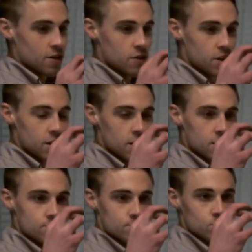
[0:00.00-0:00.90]

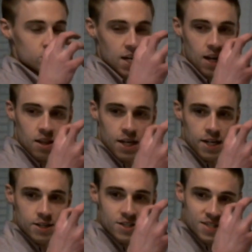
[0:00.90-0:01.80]
the
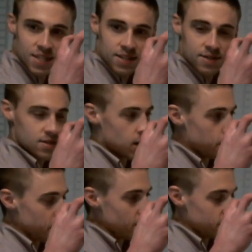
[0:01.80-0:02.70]
satellite sits
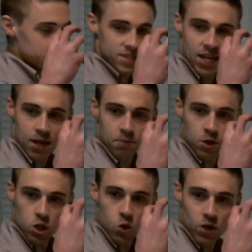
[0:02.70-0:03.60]
above the same
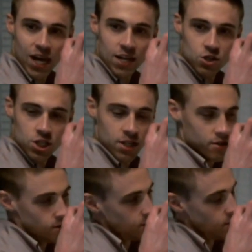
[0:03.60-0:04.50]
location
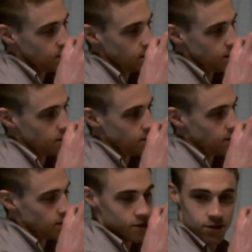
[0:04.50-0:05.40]
then
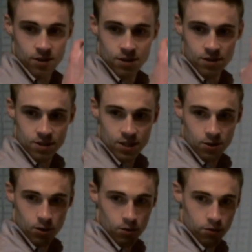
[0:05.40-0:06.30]
on the
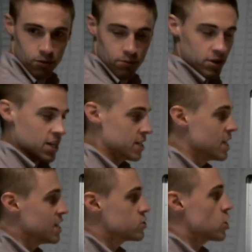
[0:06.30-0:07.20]
Earth, right?
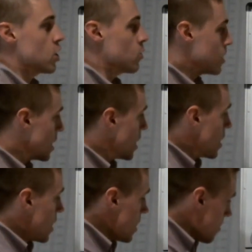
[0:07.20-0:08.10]
So
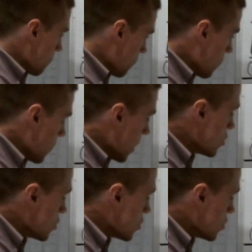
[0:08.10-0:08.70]
a